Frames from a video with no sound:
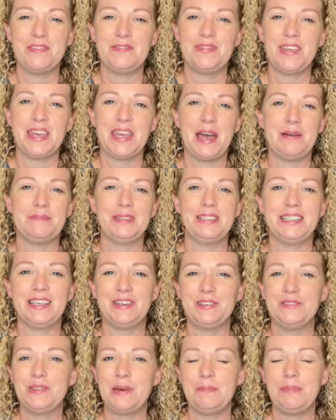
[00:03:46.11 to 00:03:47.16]
If they come and tell
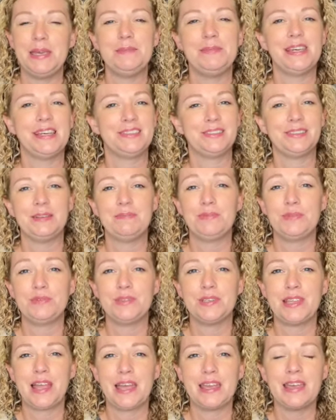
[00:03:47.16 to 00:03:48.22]
you that baby has slept through
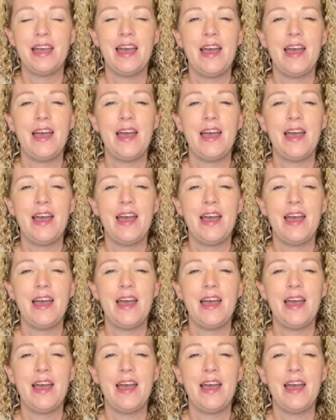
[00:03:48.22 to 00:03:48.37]
the night,